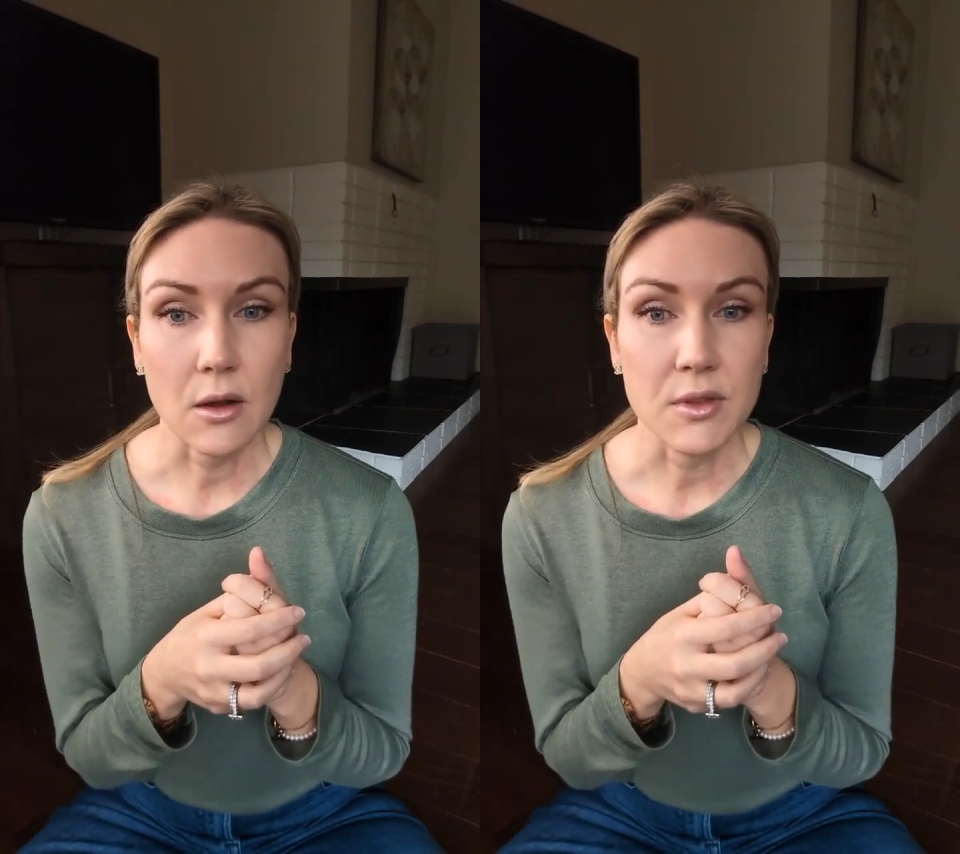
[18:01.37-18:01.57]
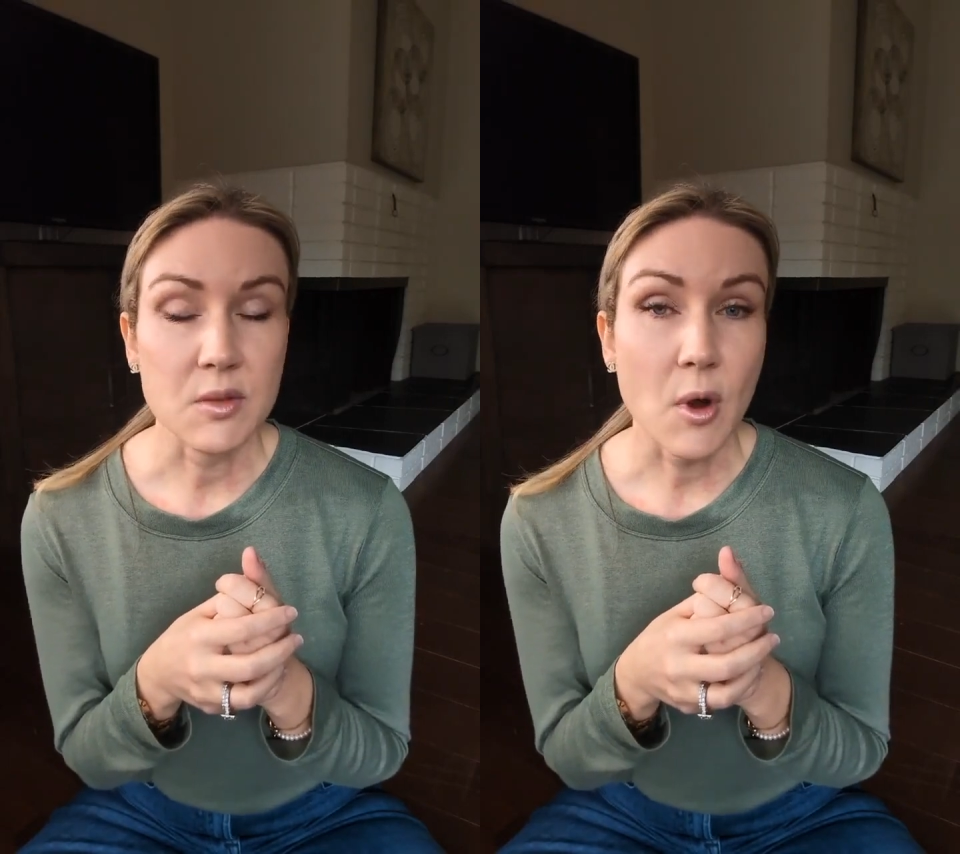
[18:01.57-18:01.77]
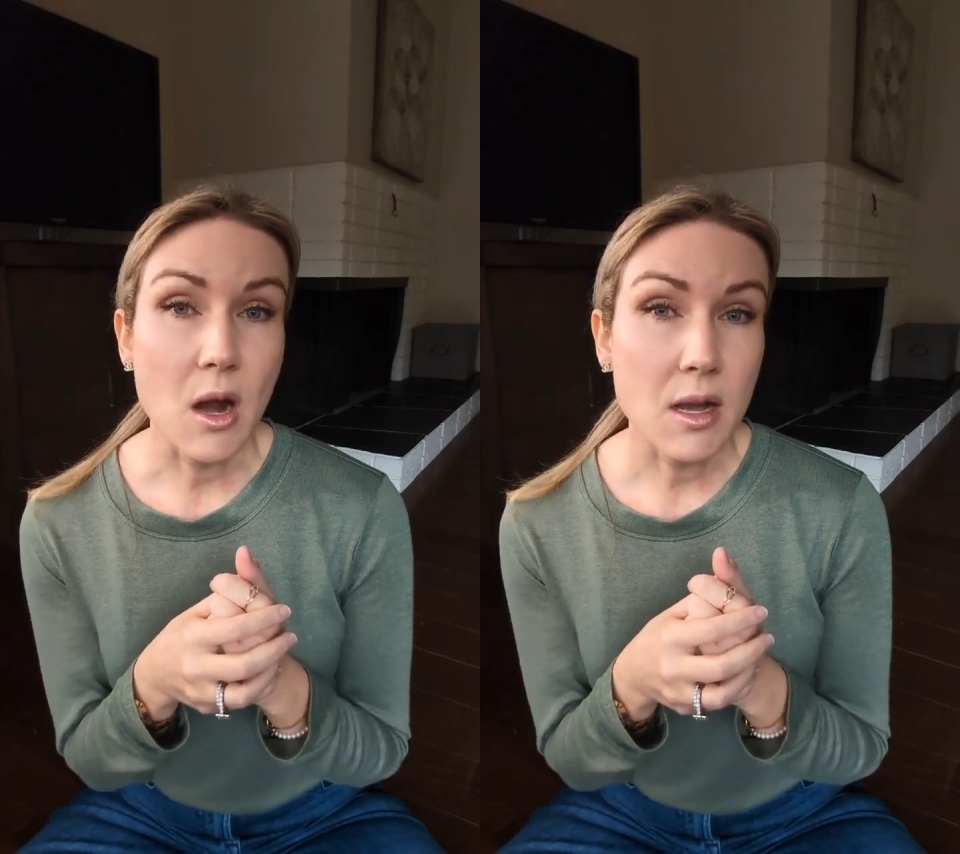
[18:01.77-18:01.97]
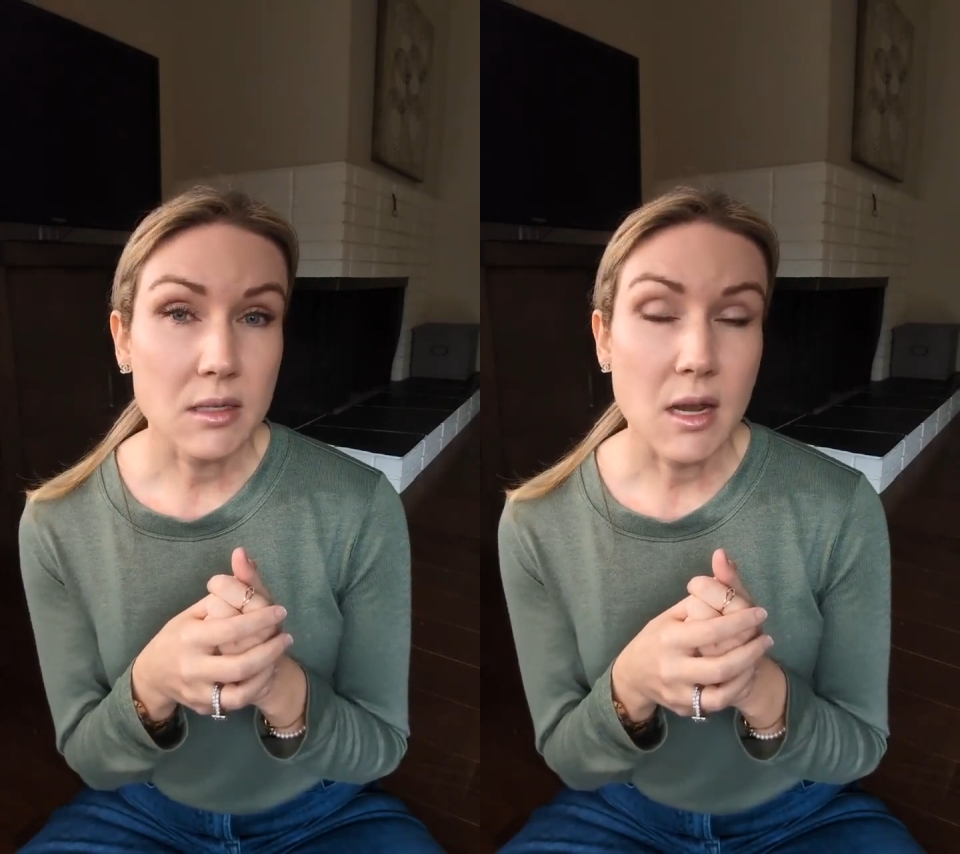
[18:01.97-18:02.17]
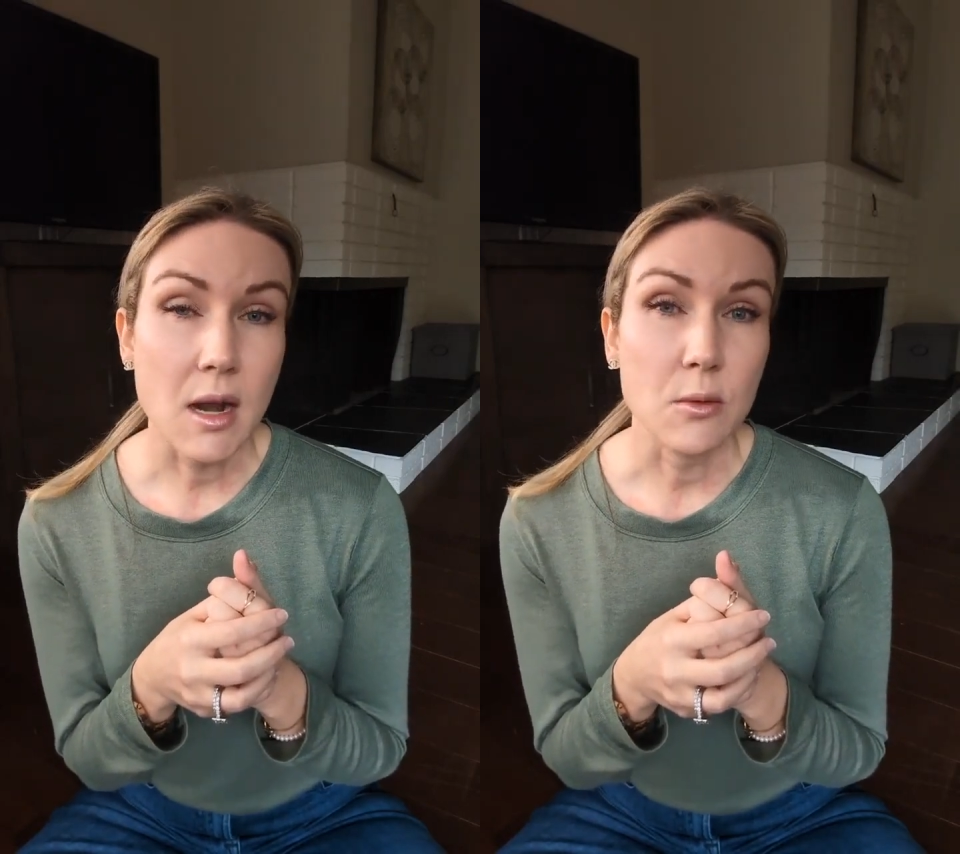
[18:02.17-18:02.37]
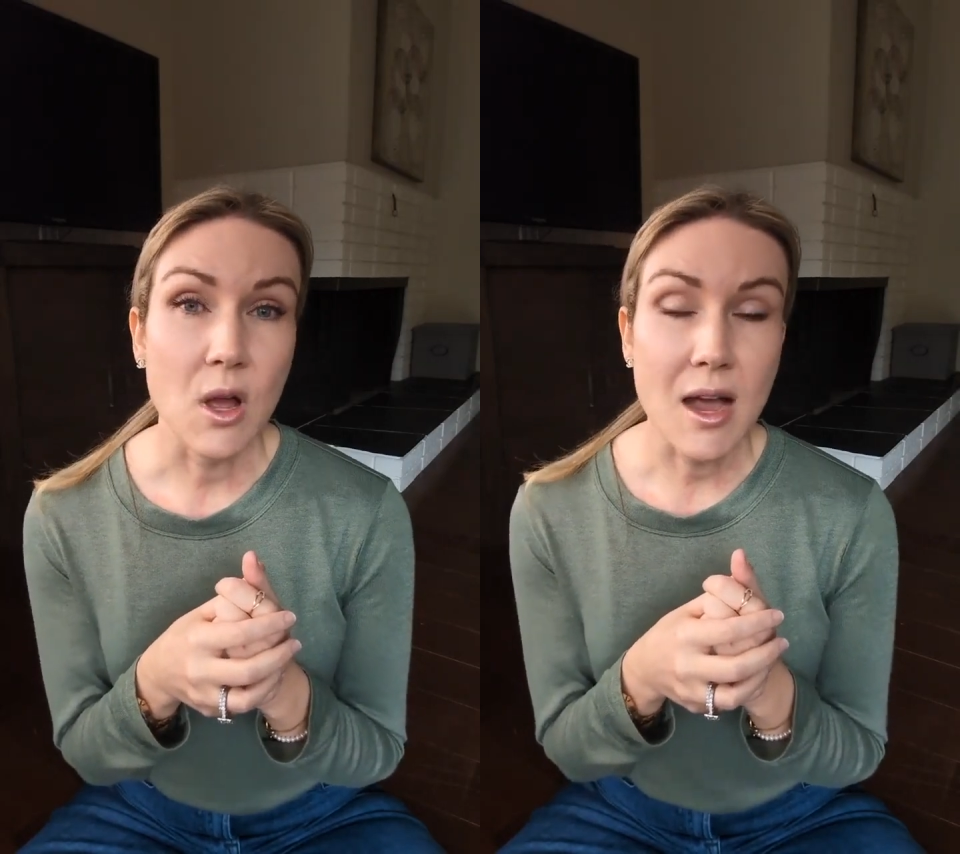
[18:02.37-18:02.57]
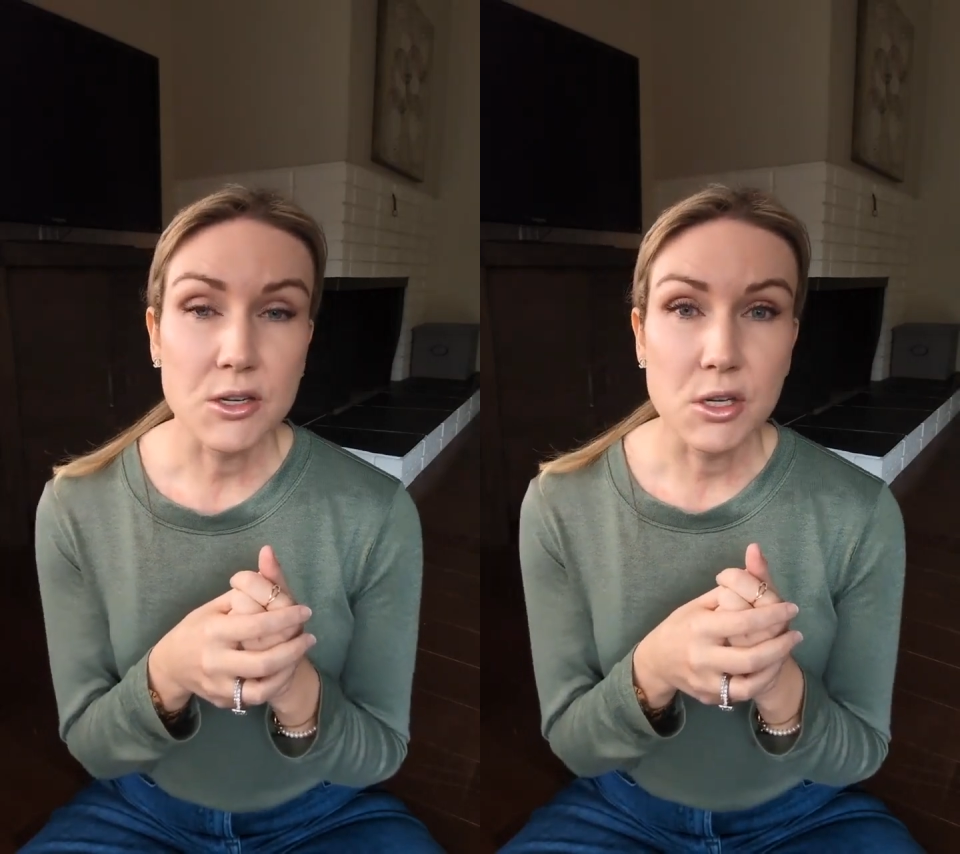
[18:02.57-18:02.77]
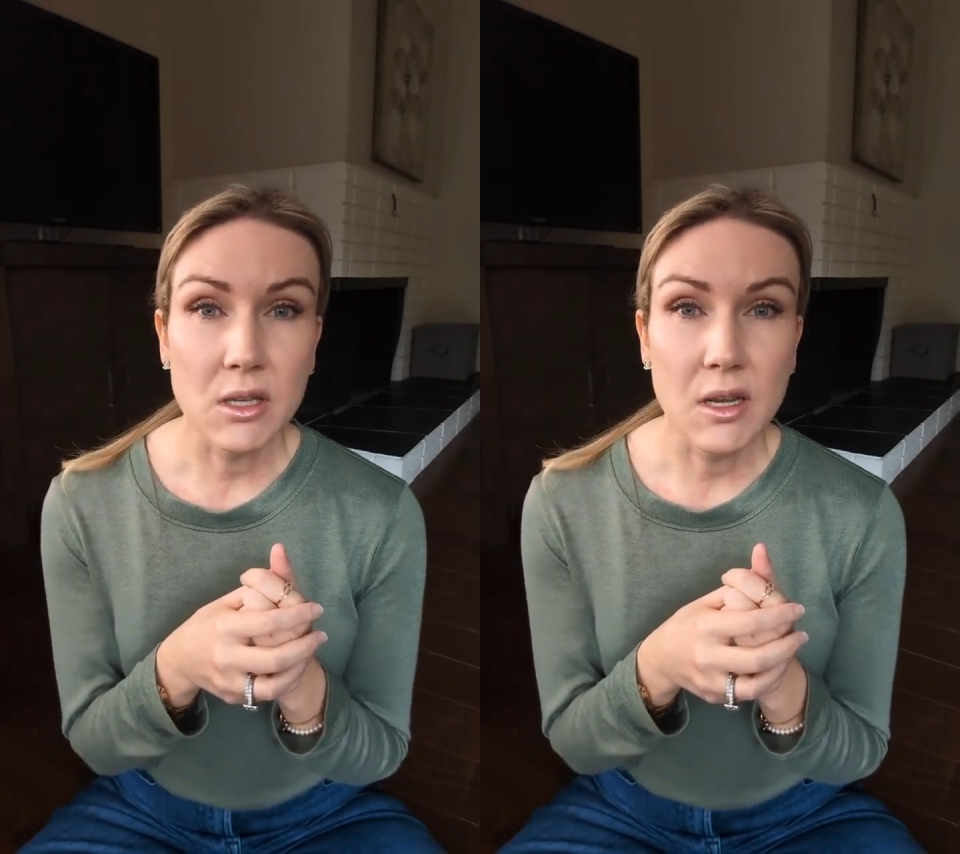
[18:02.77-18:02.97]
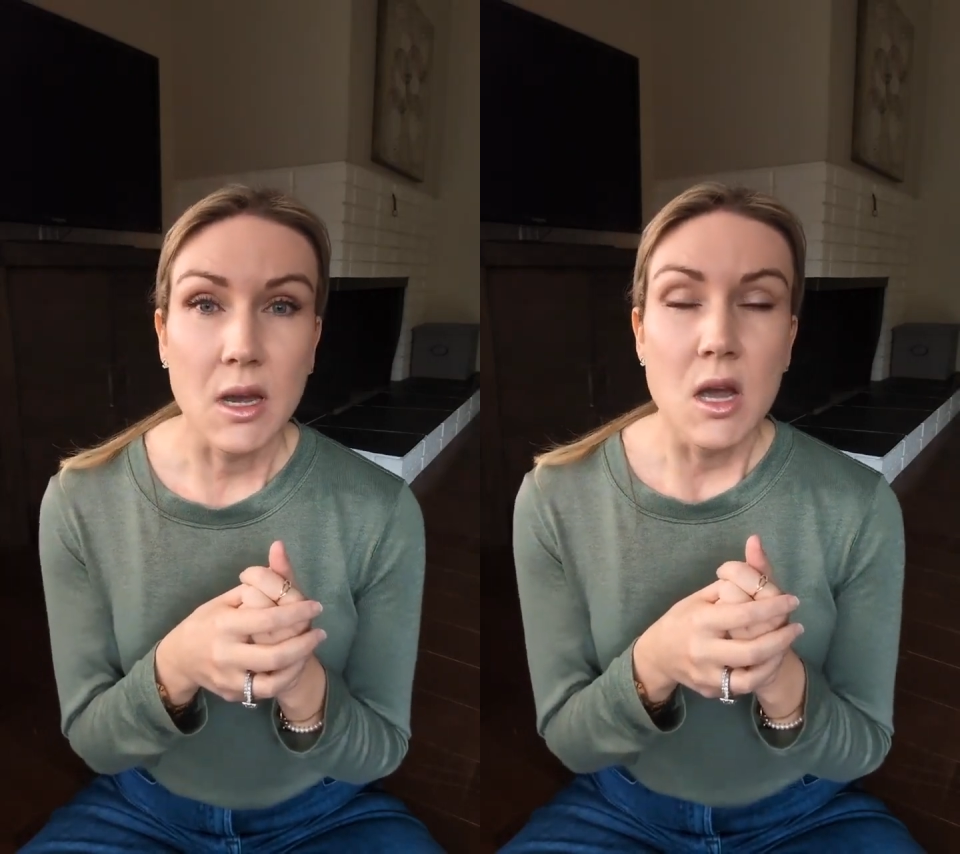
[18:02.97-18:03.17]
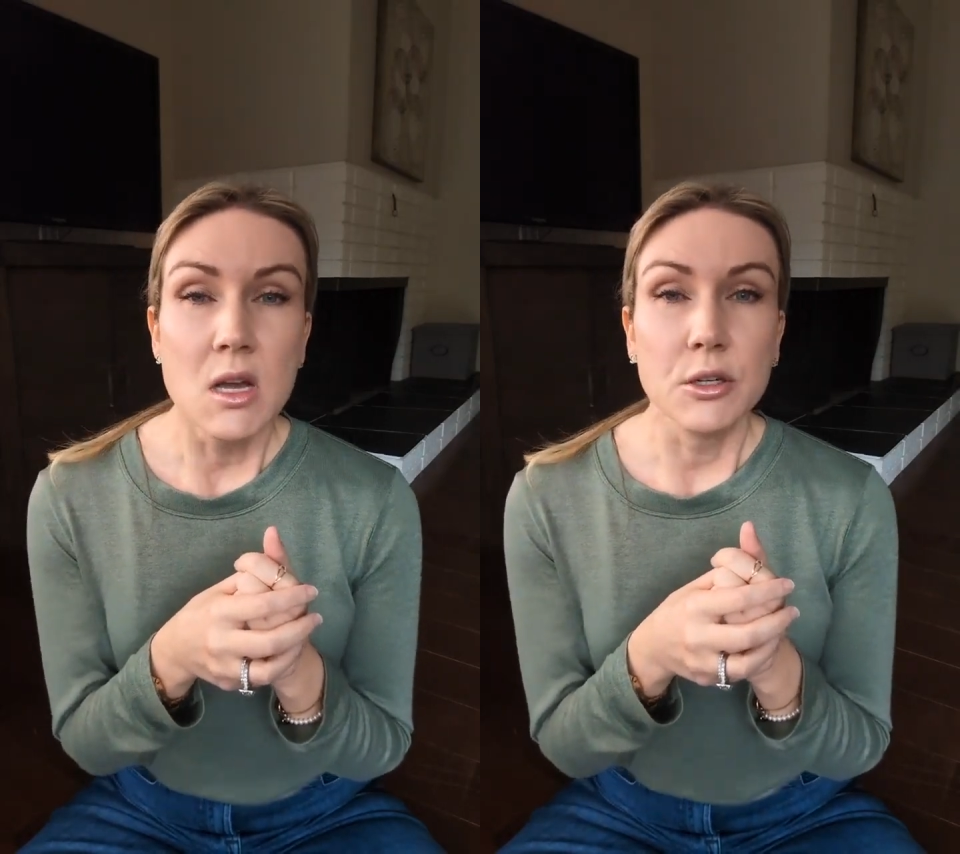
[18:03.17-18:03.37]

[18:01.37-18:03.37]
get on this product, and it will actually